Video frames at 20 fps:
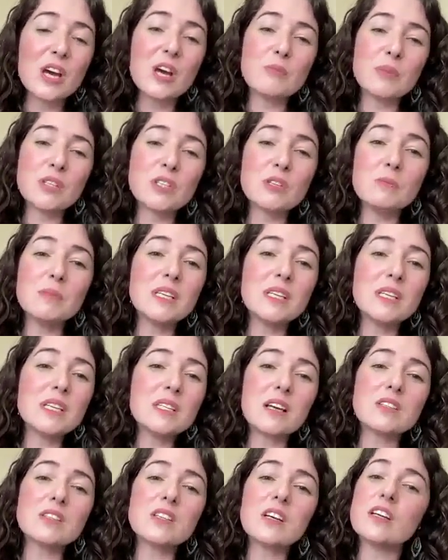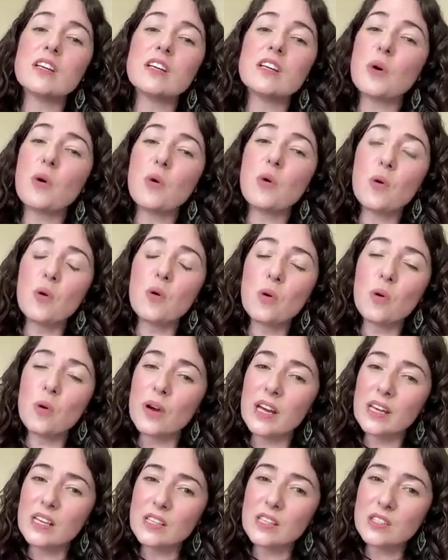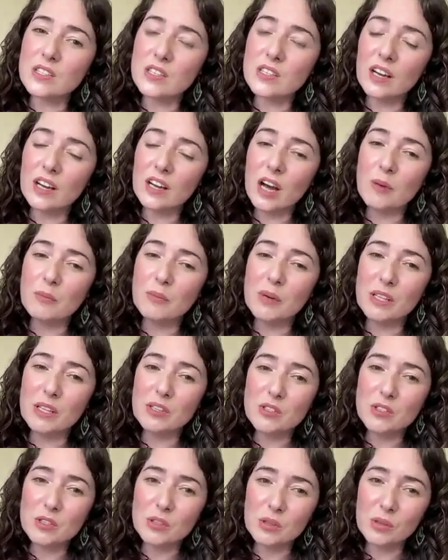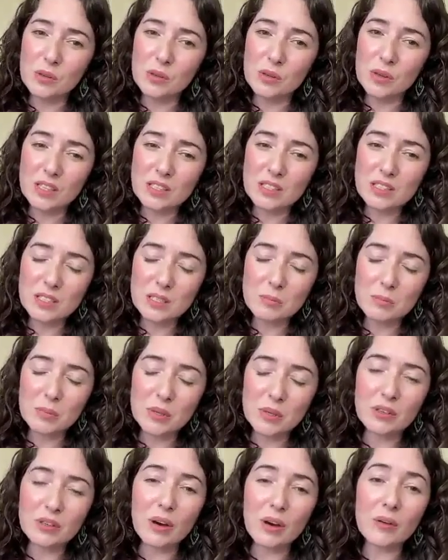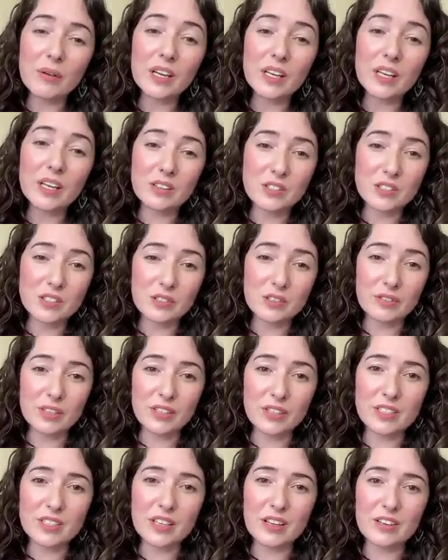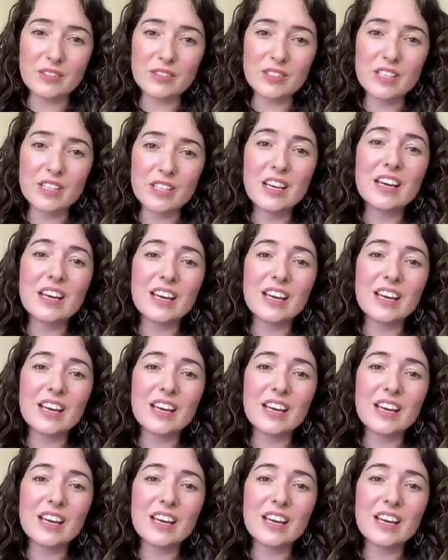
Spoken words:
but to me, satsang is always coming to a deeper knowingness of ourselves.